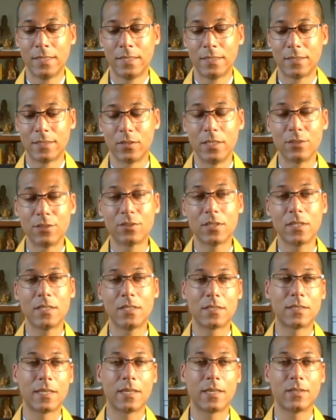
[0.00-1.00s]
So initially,
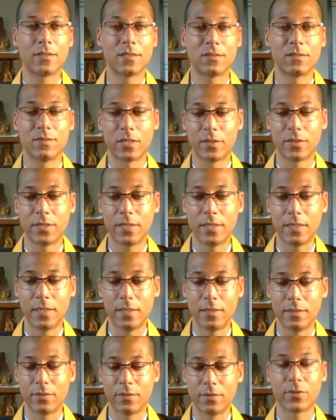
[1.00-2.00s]
this sounds
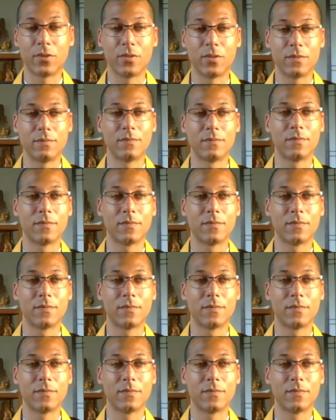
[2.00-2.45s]
very difficult.